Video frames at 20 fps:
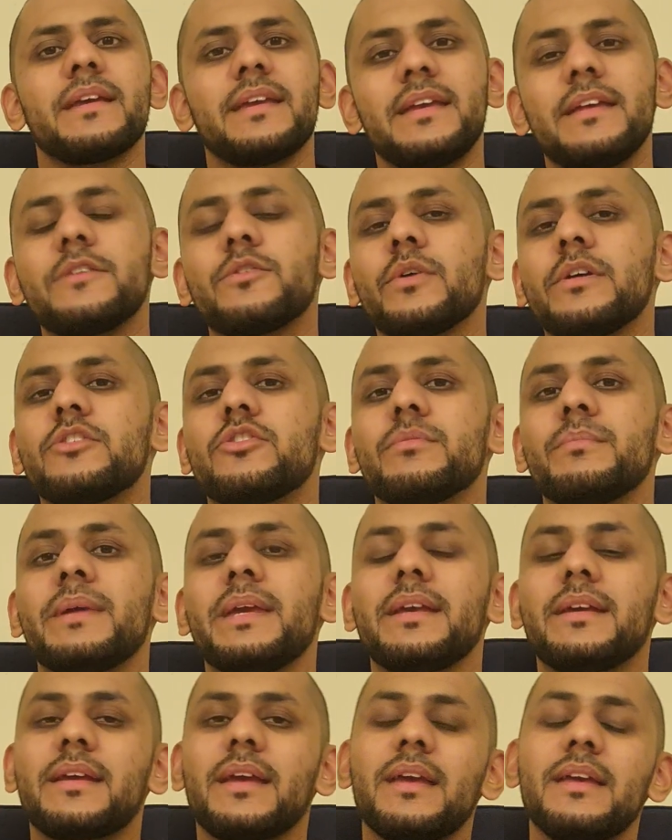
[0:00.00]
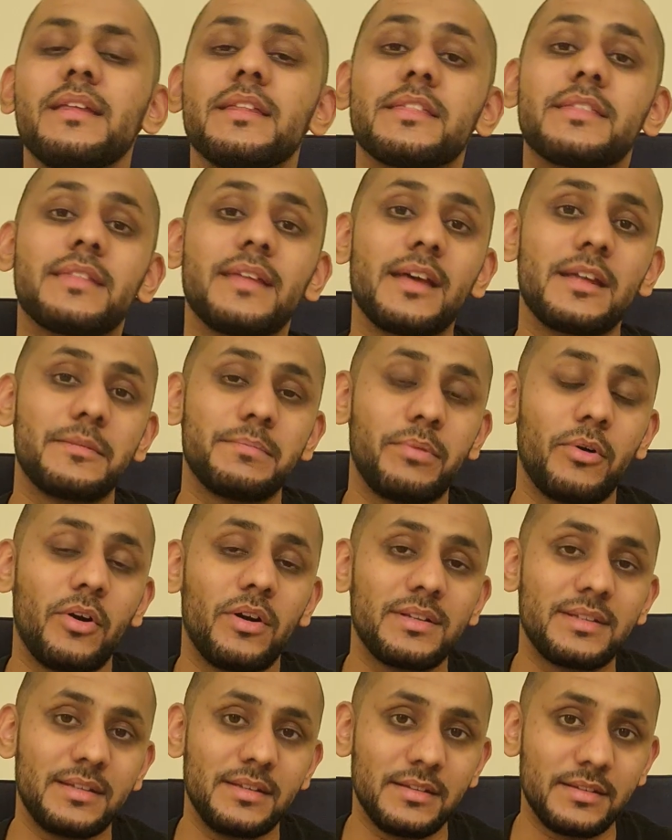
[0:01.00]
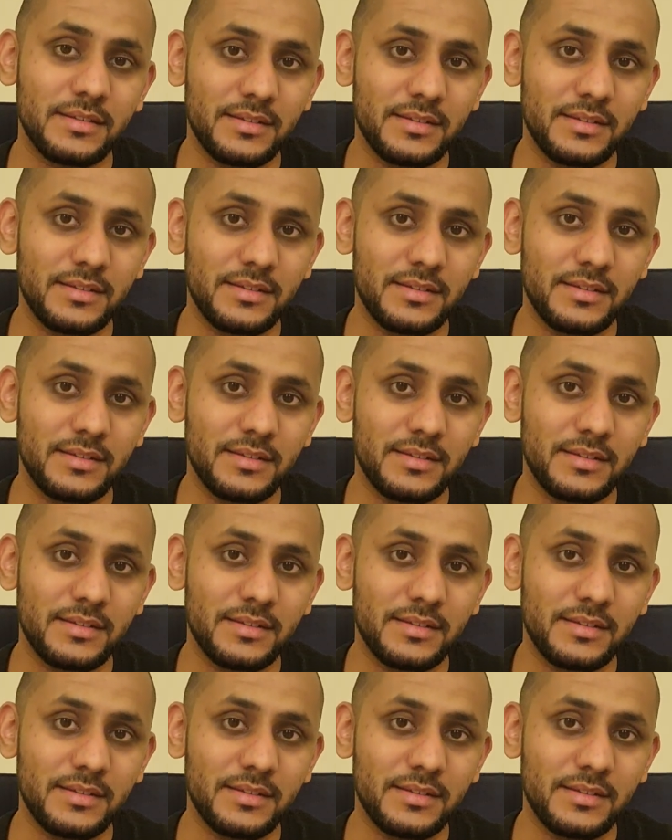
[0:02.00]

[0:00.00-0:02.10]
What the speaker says: He is going to make a third-party